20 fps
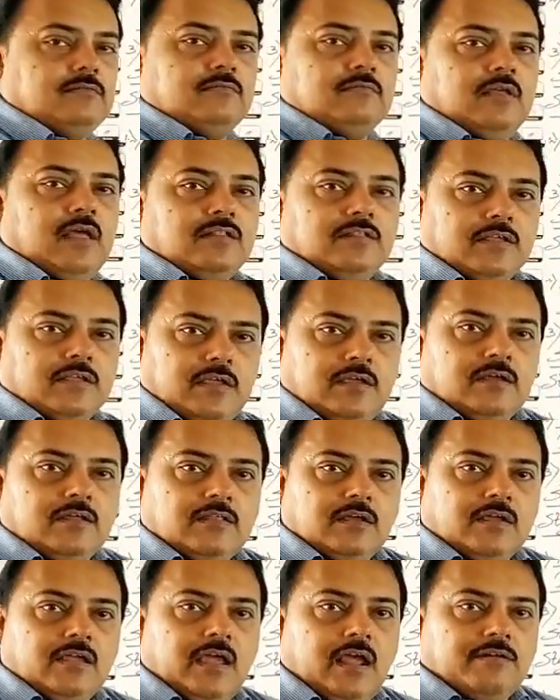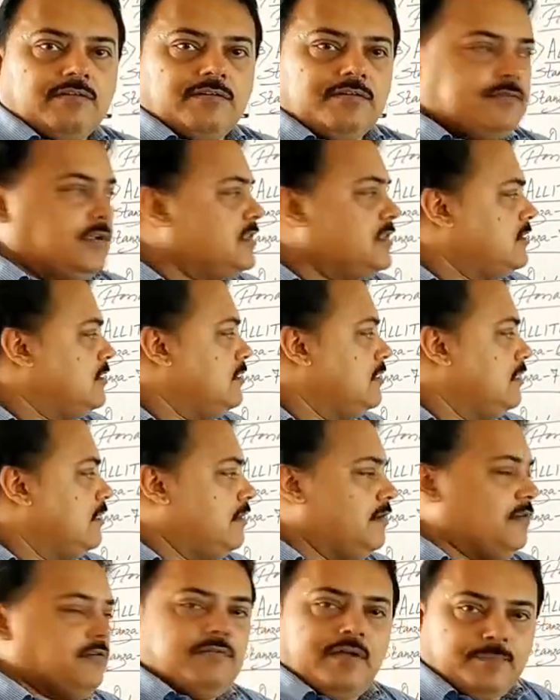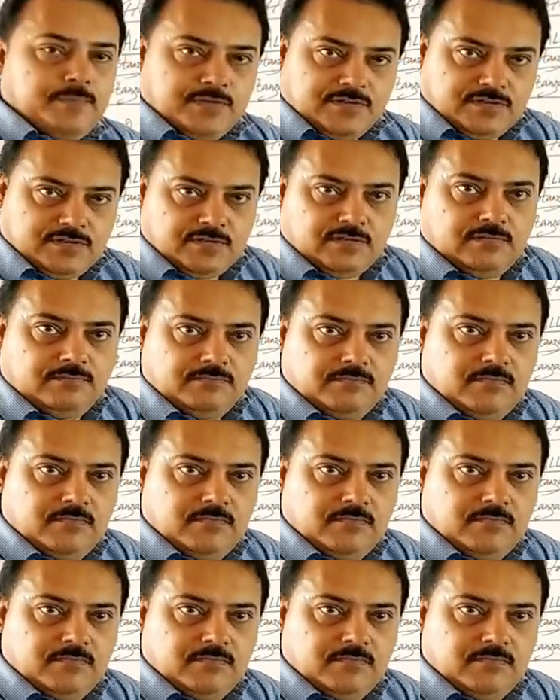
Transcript: And here the character is Rapunzel.